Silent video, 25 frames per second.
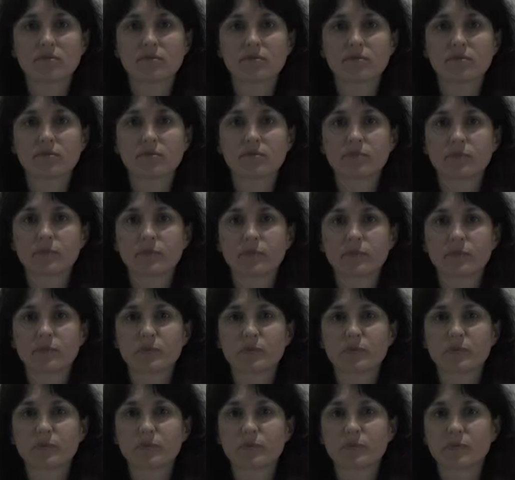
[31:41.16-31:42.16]

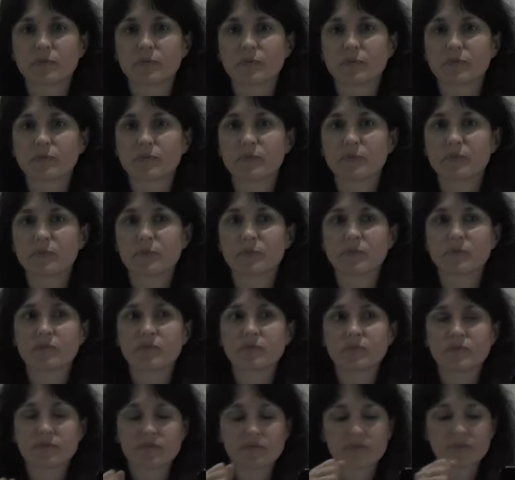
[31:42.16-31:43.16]

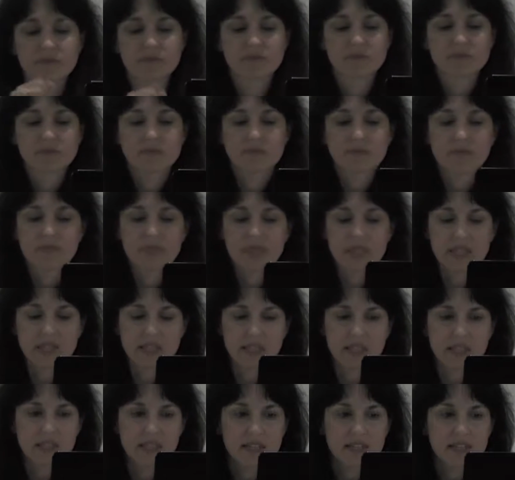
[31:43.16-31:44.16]

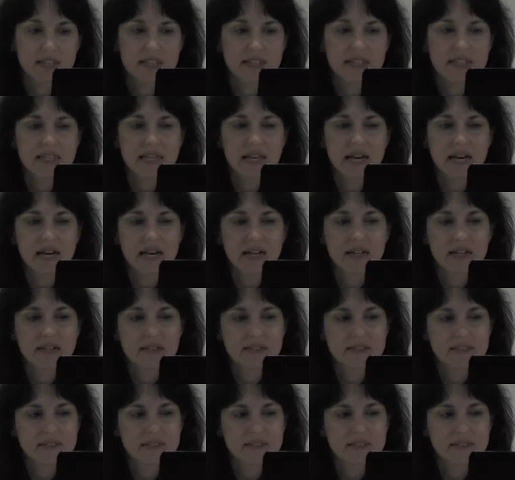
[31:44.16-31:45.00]
Nothing is said.